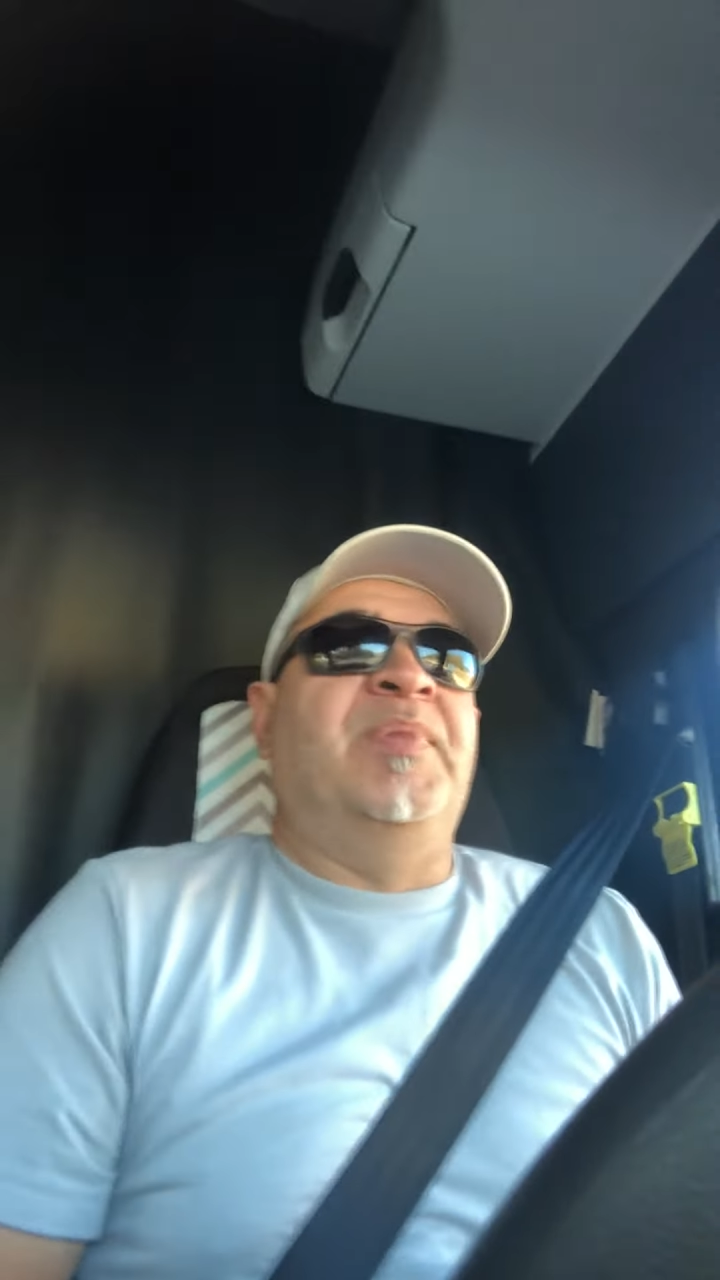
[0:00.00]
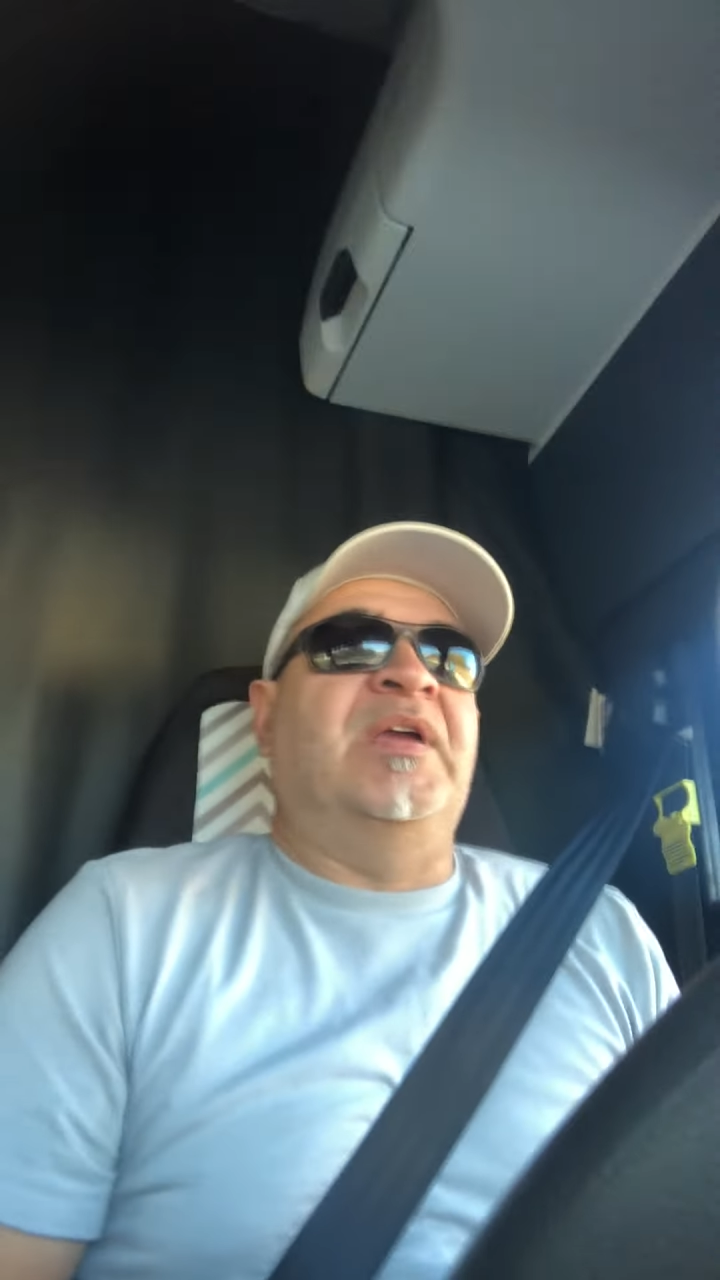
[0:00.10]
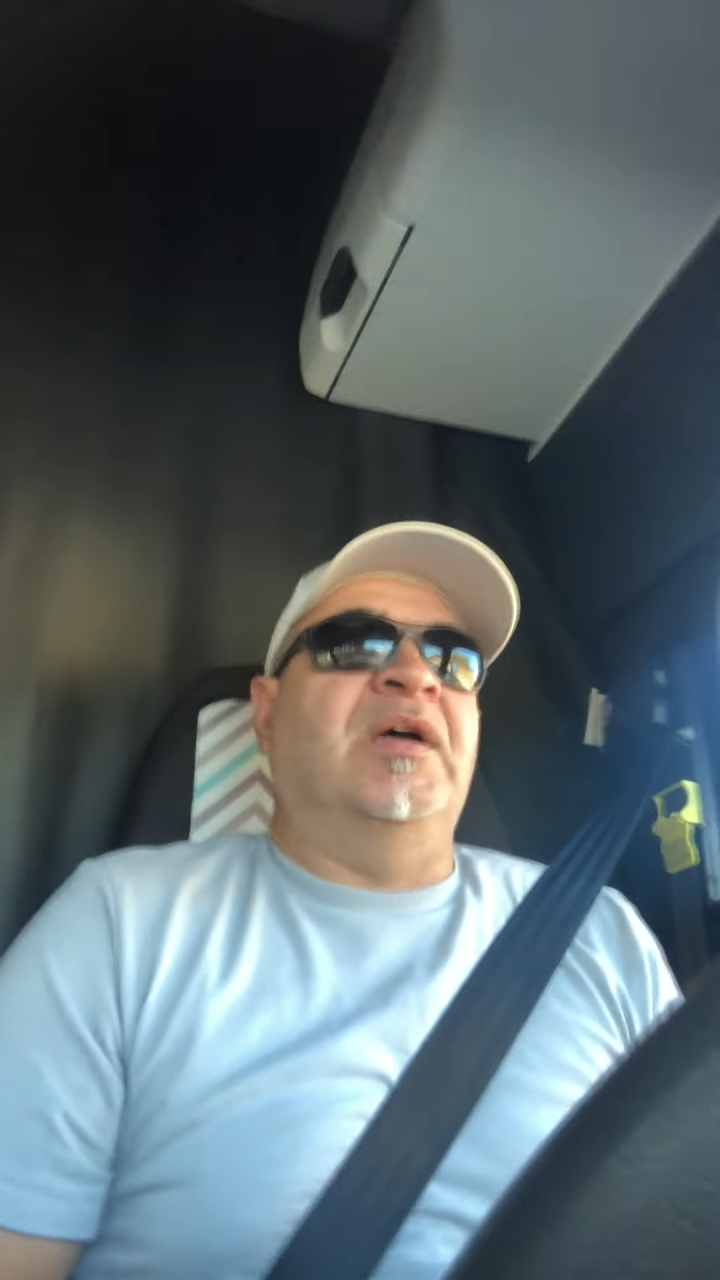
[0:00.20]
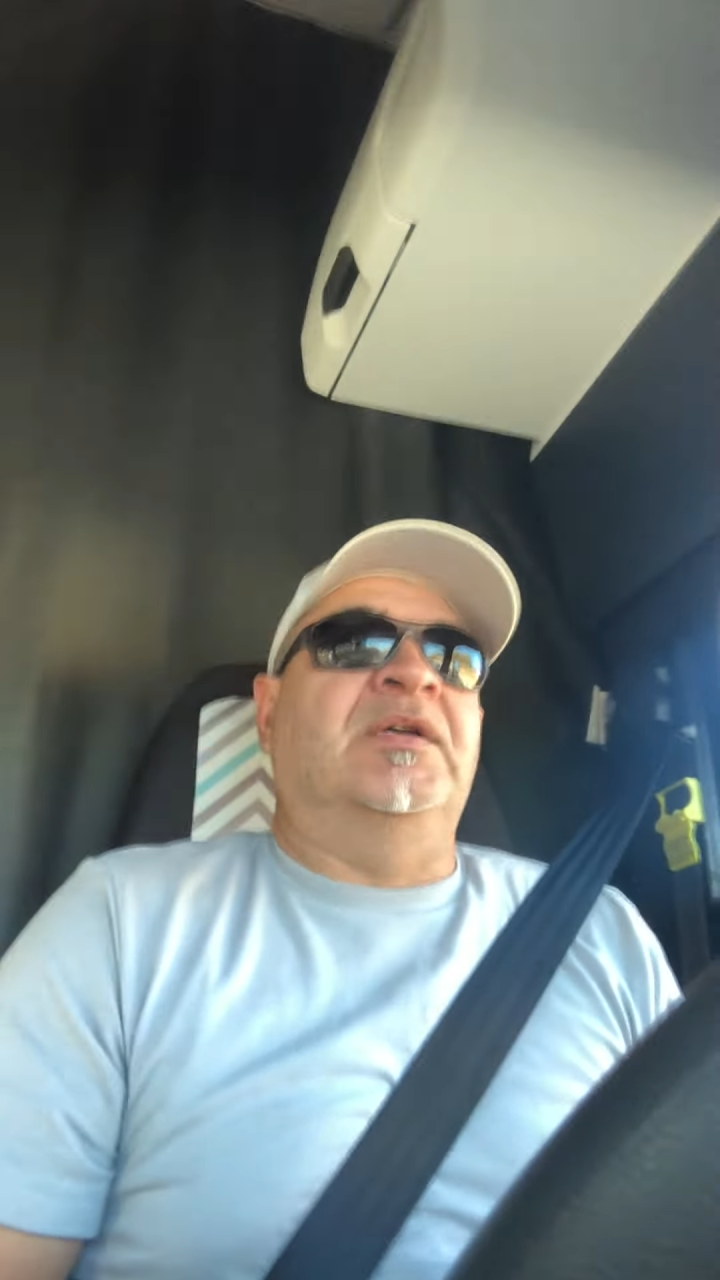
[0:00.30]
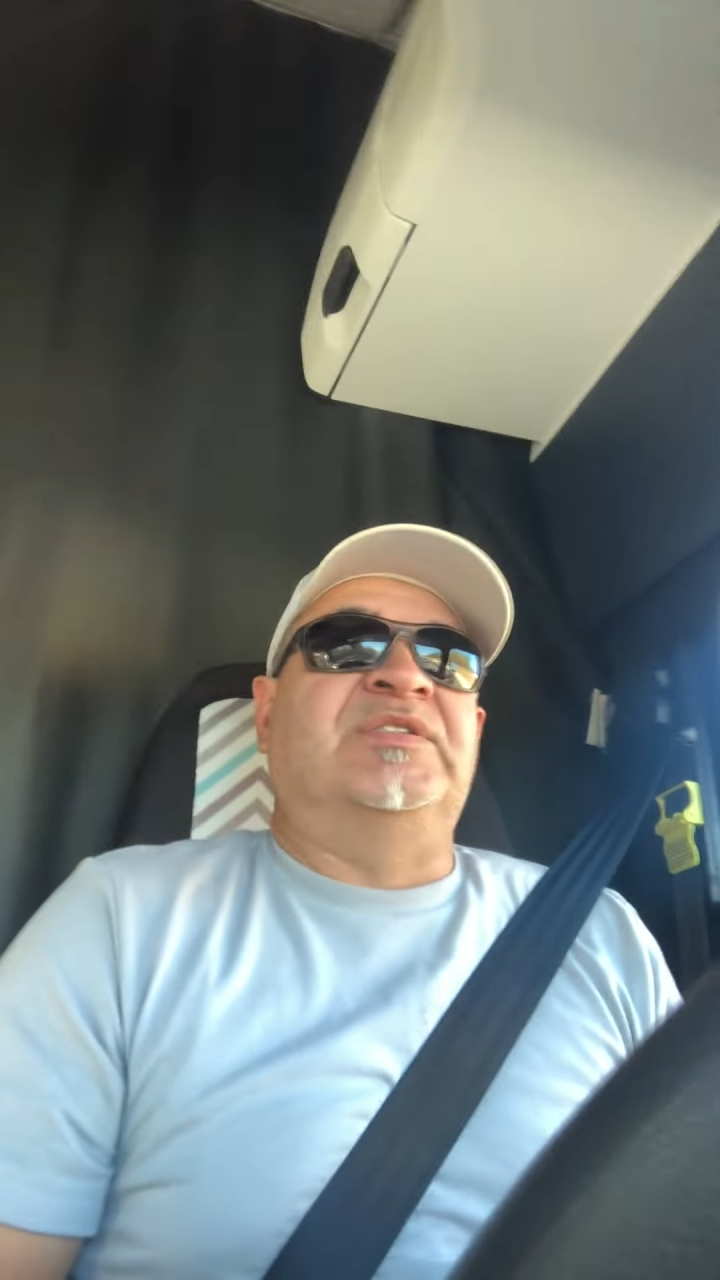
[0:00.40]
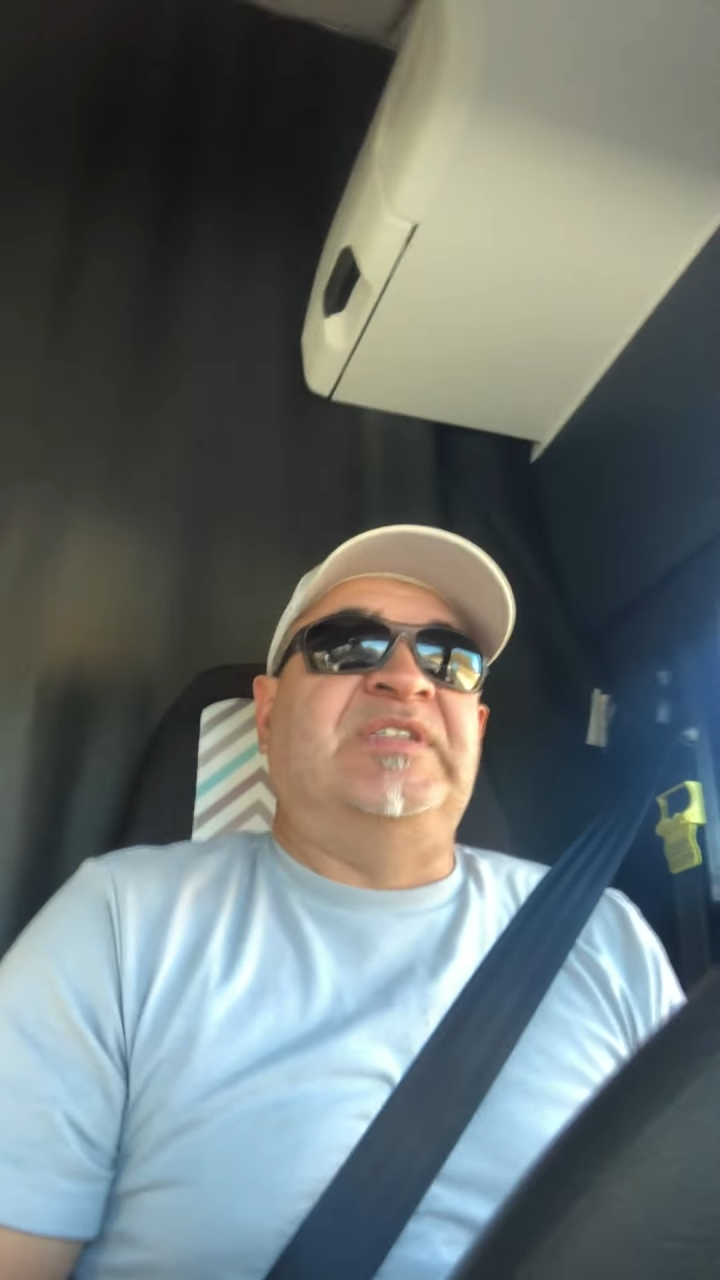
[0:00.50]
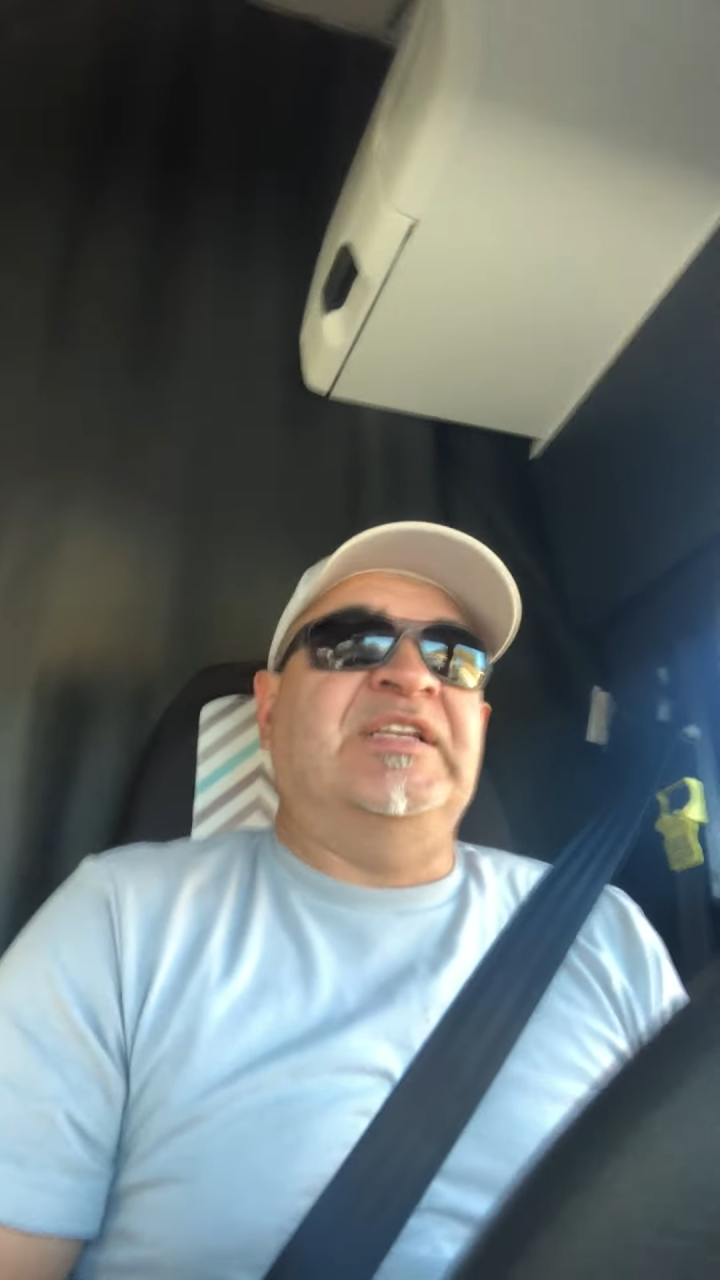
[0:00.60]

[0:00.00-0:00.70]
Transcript: because